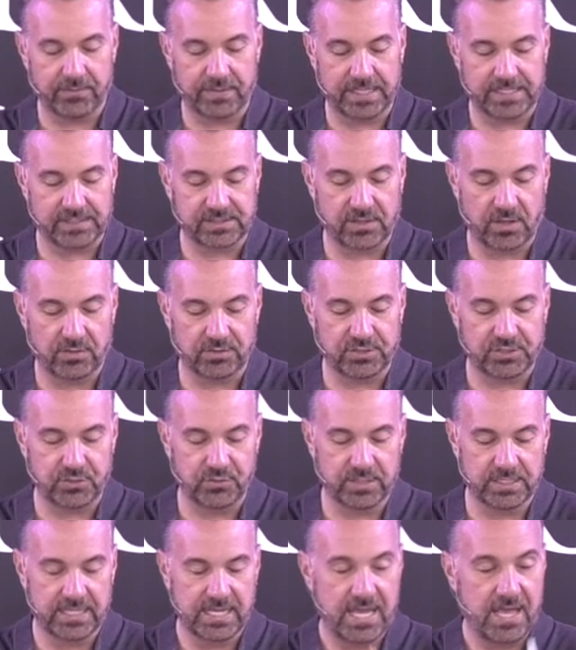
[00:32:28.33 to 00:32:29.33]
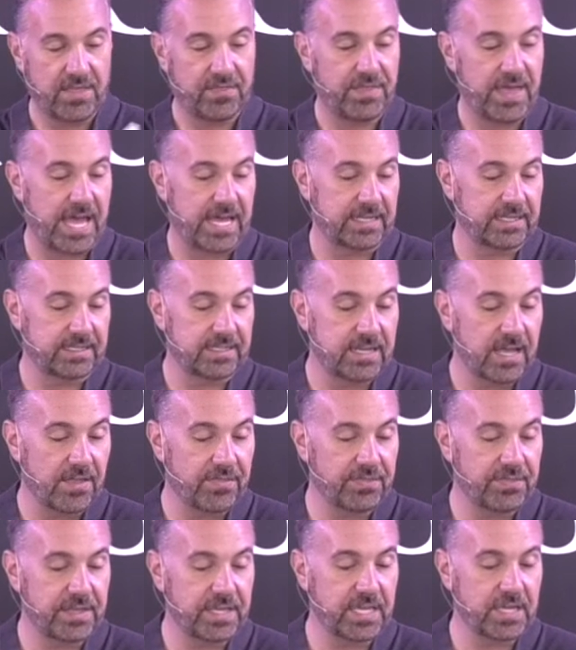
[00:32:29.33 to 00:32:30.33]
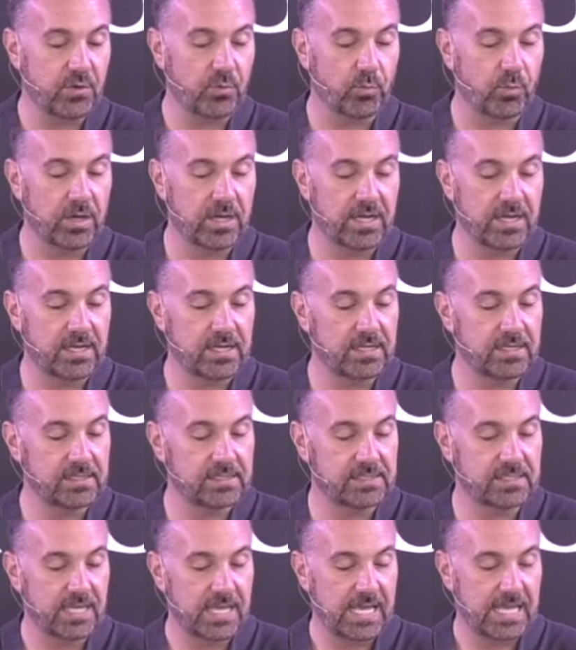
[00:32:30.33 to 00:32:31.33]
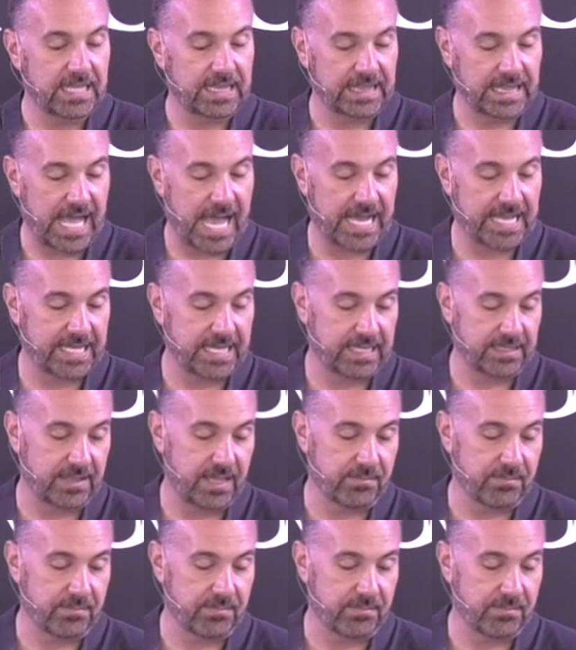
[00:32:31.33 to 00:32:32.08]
They saw to it that nothing was lacking.